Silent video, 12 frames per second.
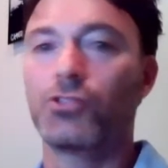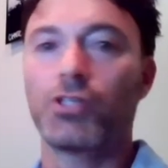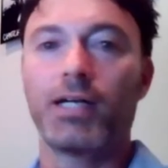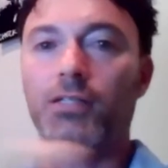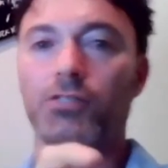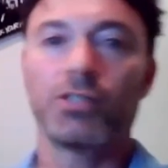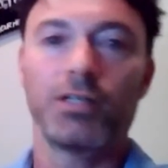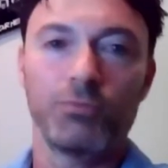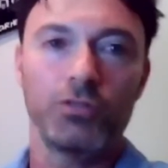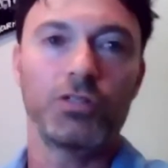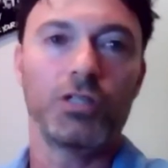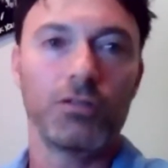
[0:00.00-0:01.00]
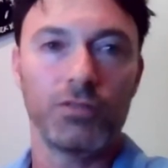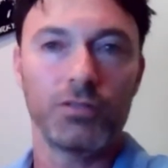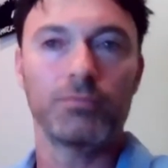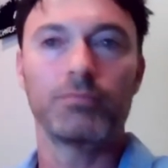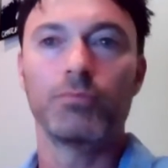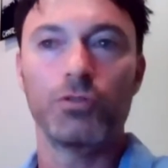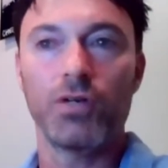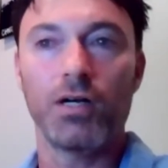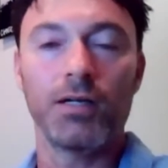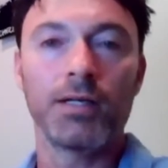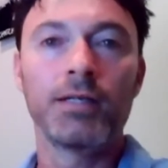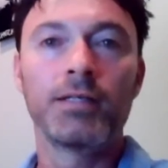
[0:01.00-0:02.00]
drag and drop, move it over and move
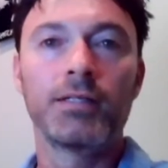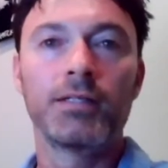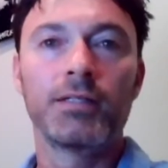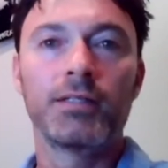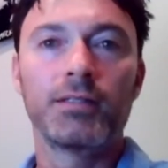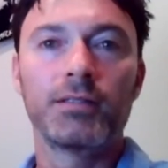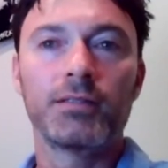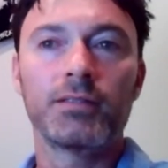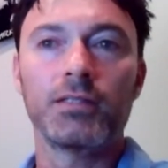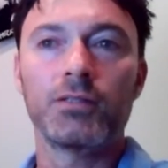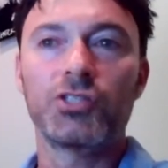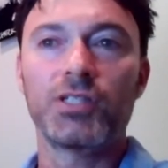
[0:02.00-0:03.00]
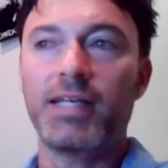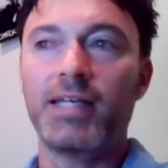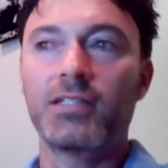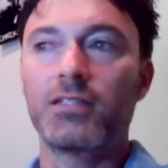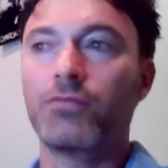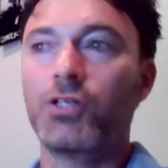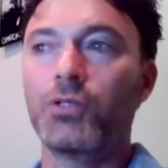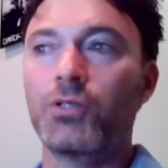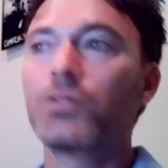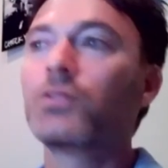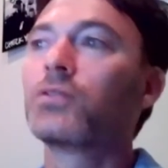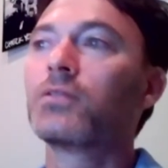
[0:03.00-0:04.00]
on. So just ease of
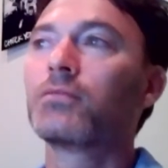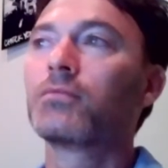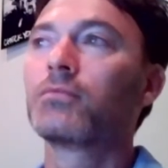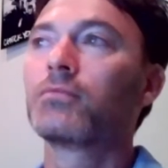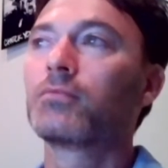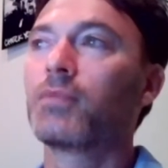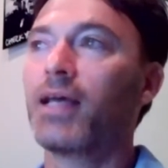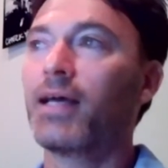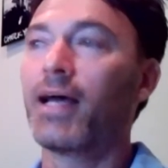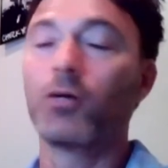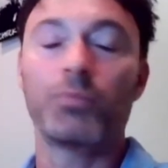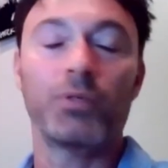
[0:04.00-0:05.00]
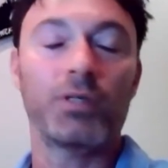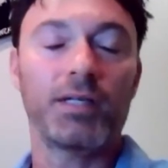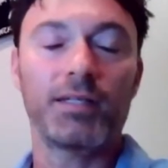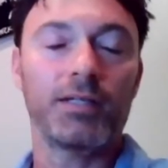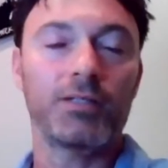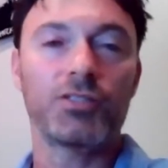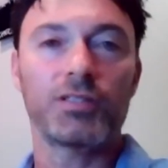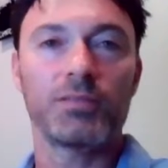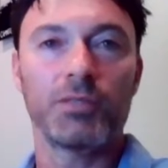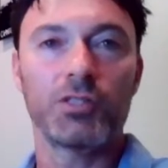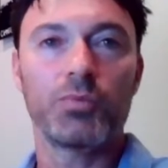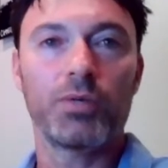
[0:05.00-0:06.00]
use and output is
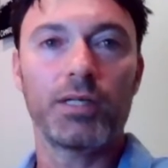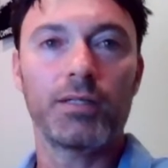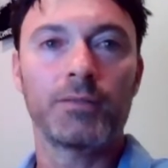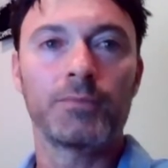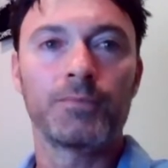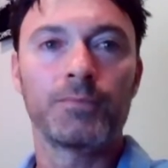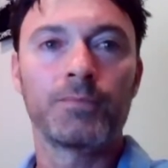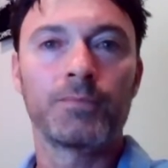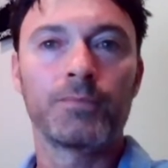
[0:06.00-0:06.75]
just much prettier.